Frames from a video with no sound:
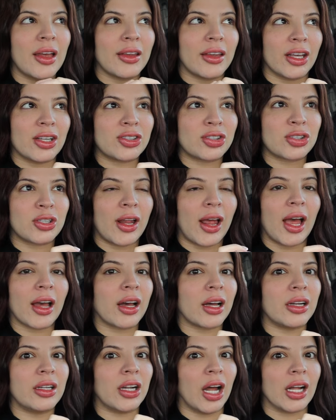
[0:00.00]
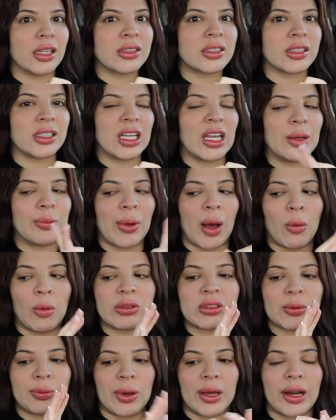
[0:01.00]
Yesterday, I could not sleep. I
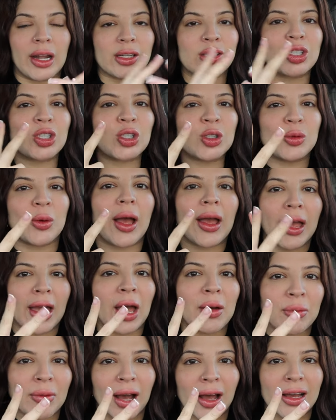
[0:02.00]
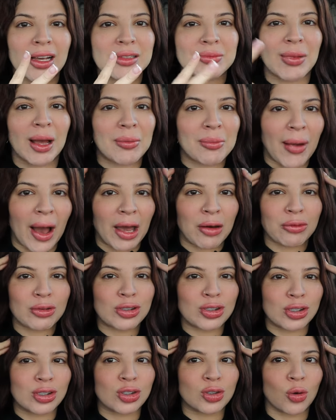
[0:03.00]
went to bed at 2 a.m., guys. My mind
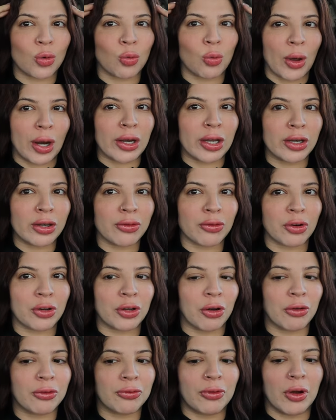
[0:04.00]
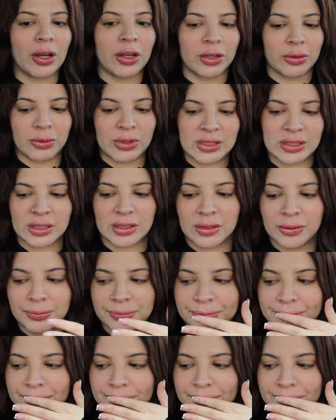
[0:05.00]
was just running for no fucking reason.